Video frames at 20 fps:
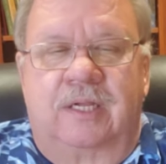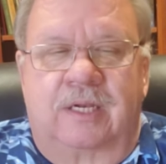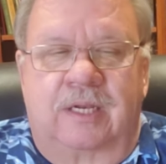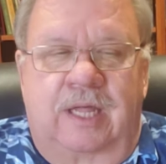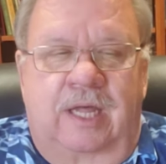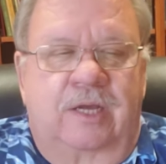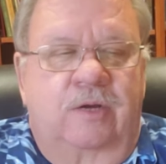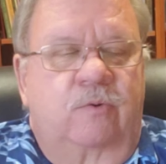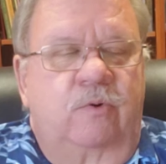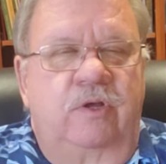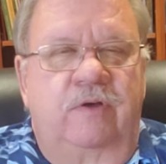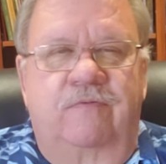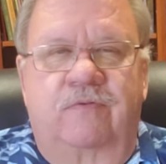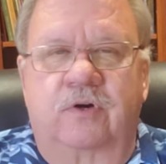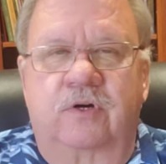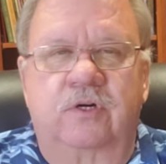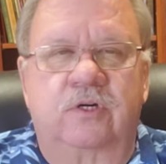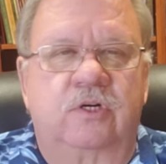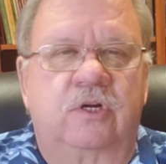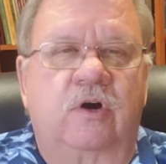Like we have
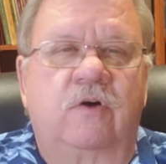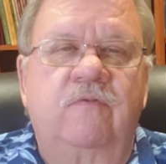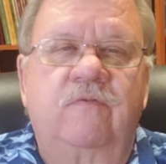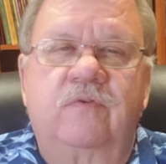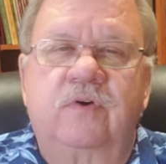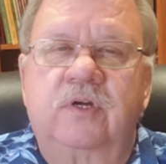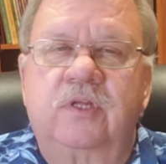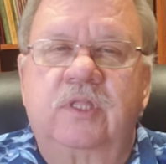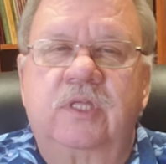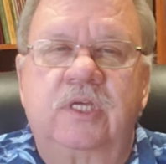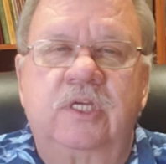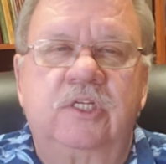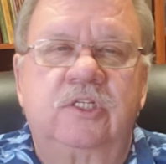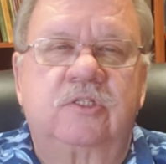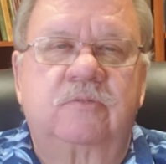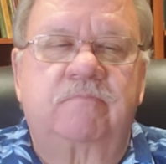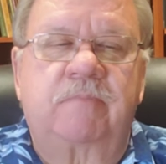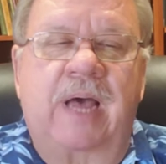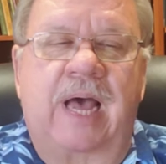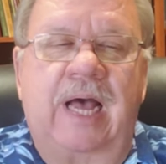heard over
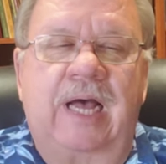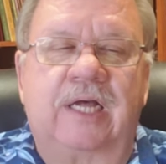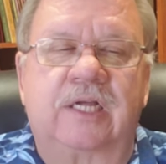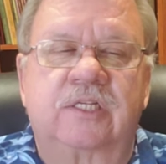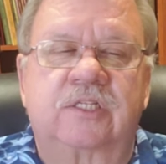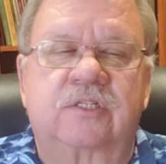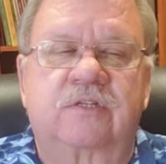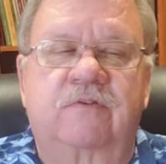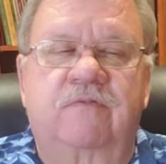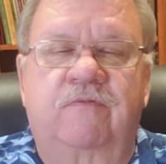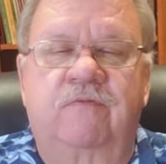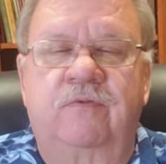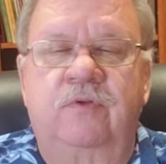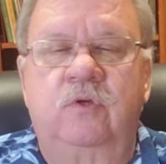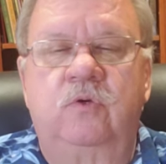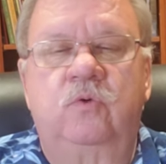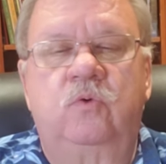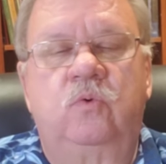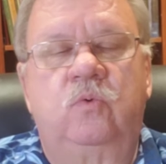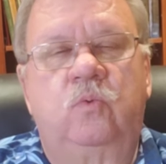these past
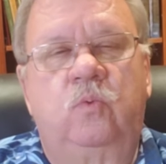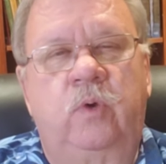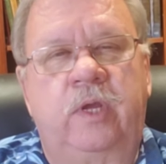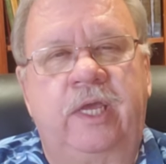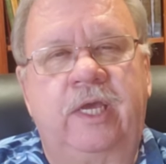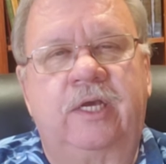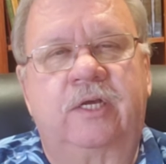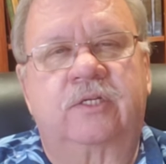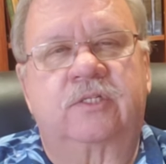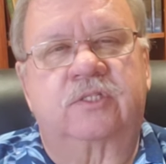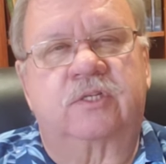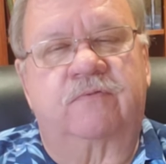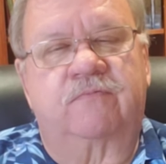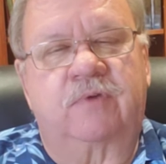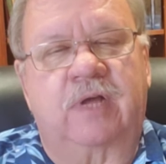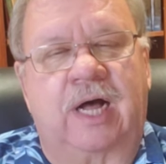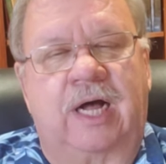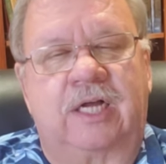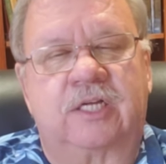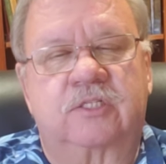few weeks
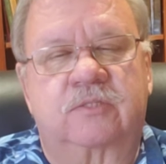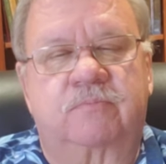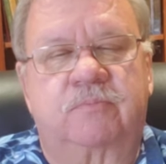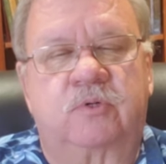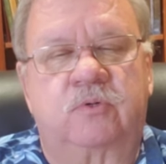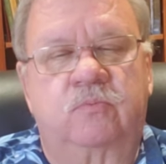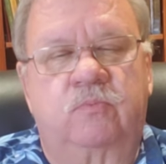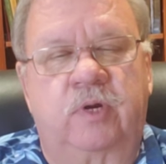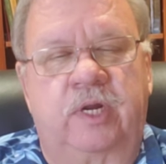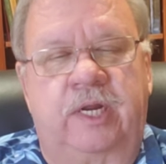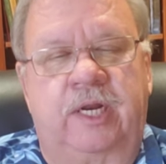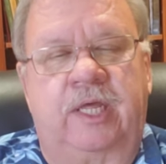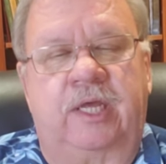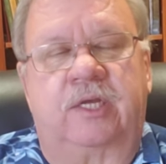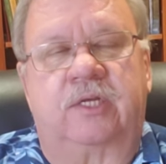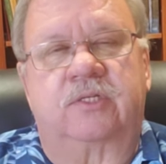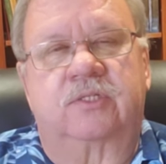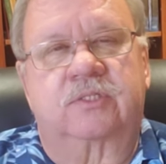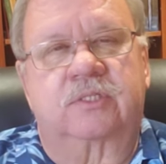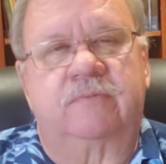of gospel
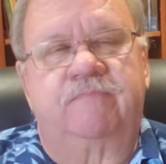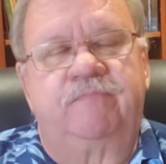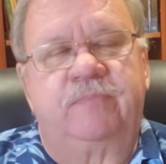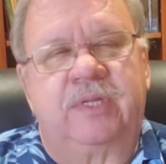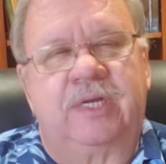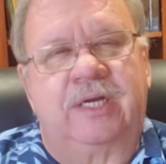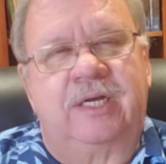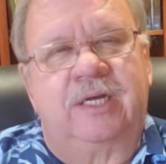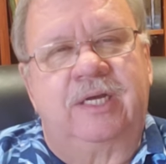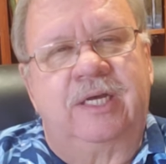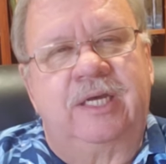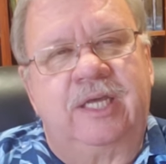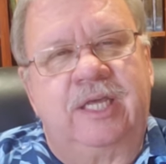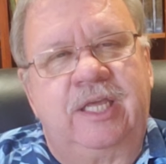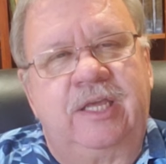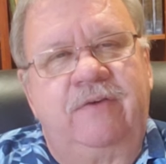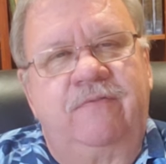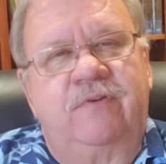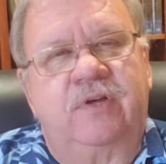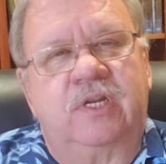readings,
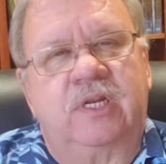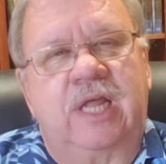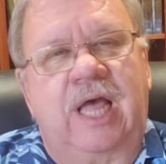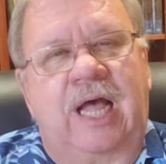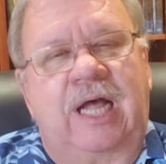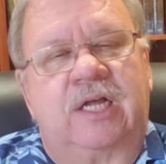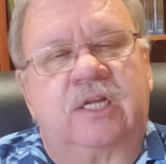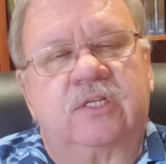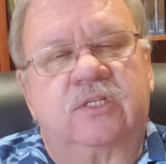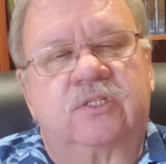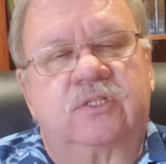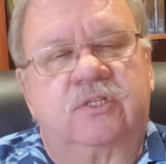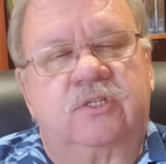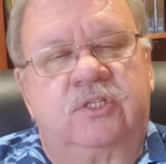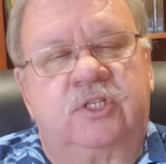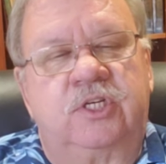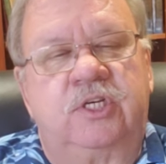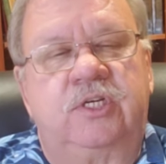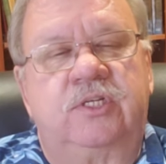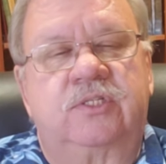even as
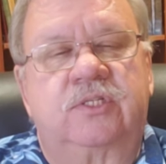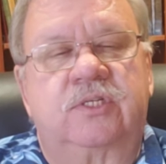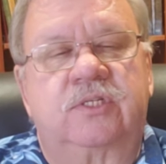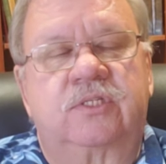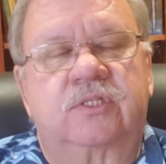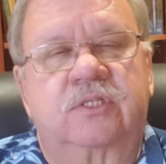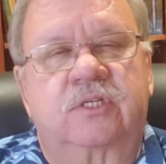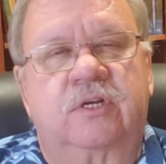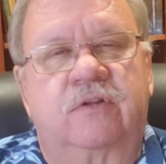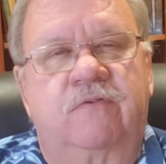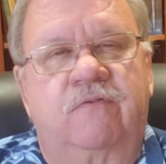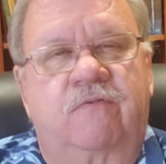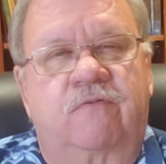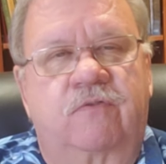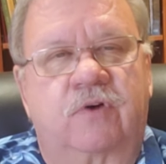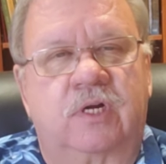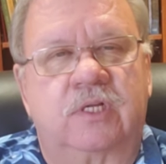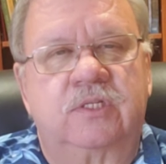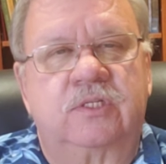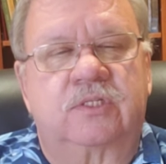Jesus
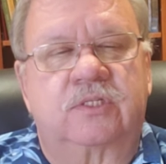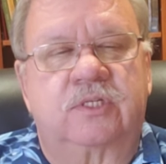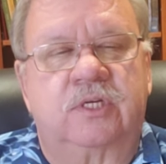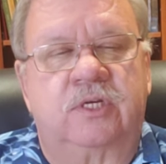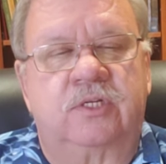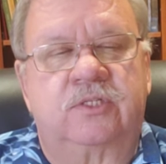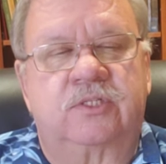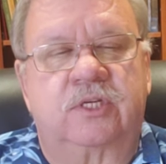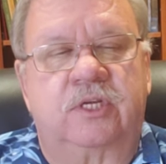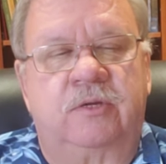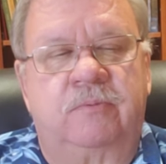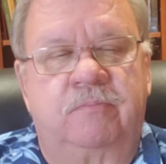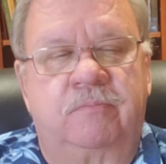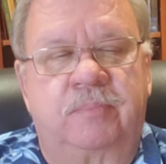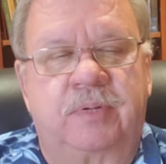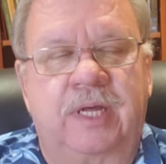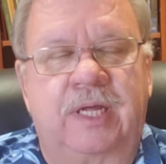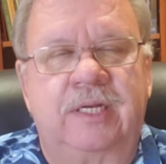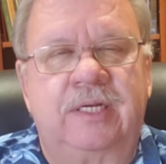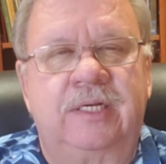confronts his
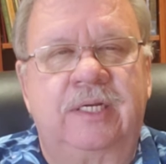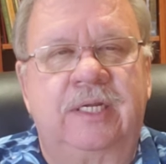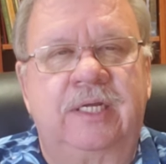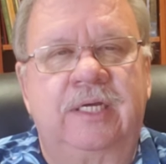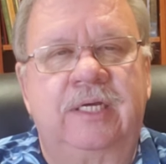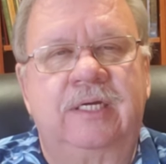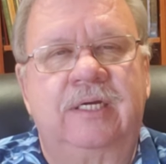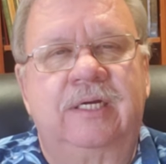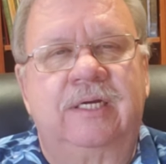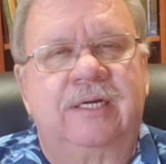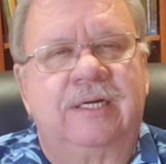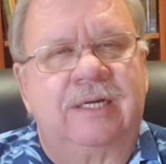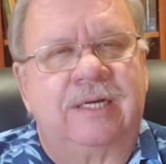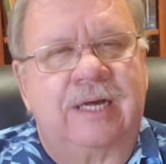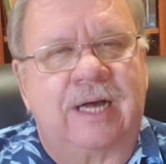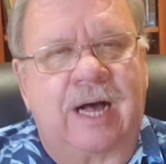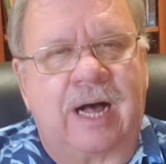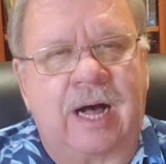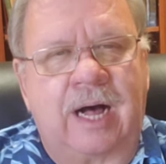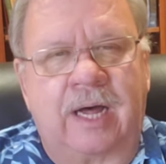impending,
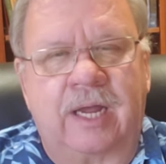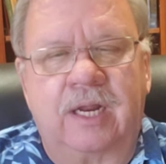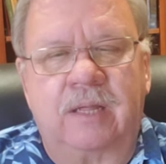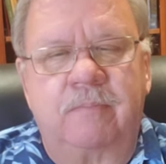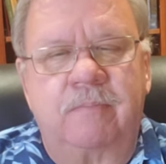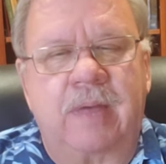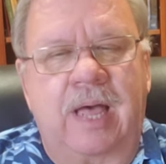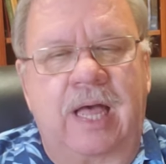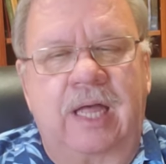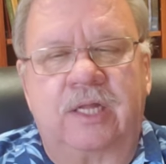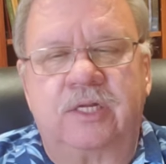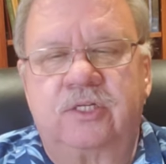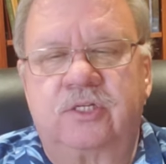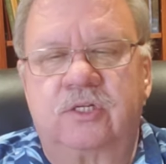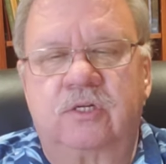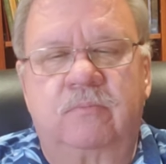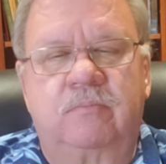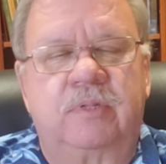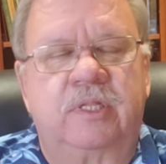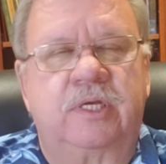
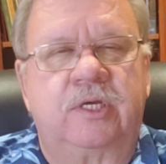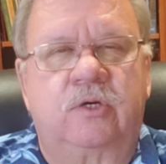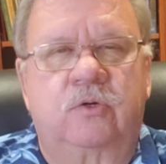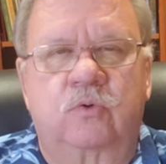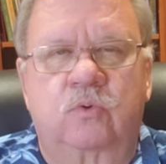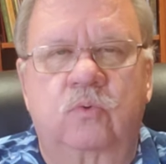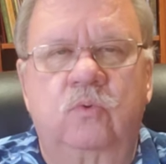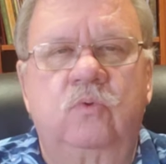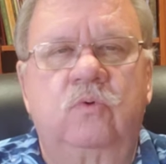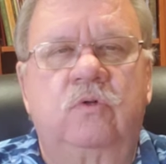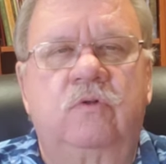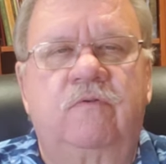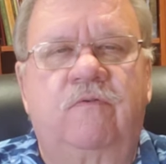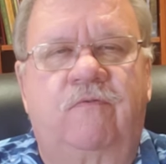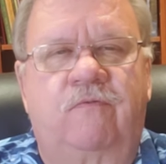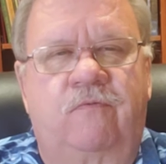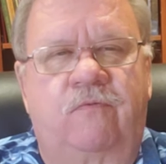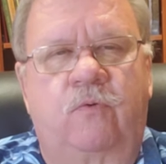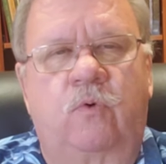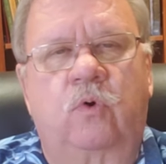unimaginably cruel
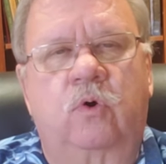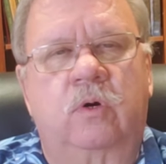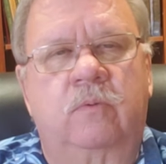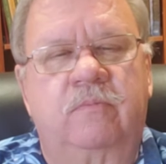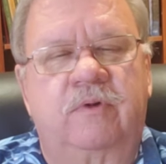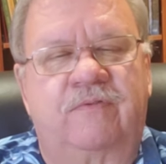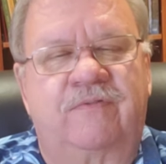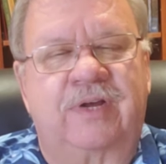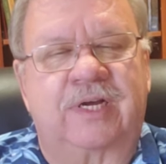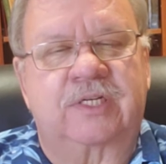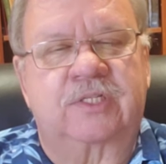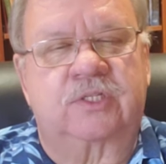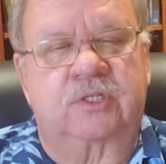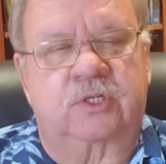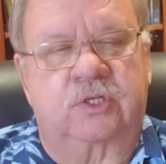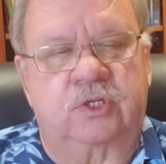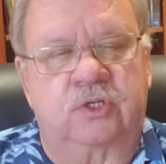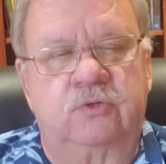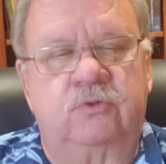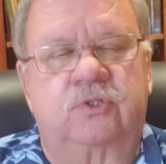form of
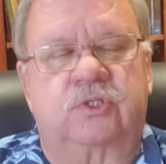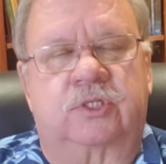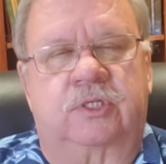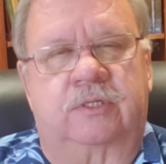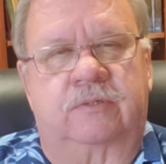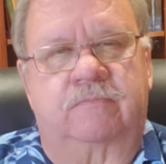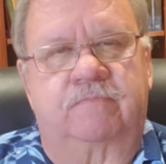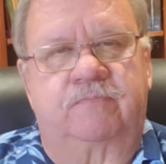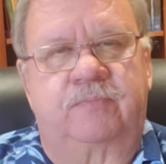execution,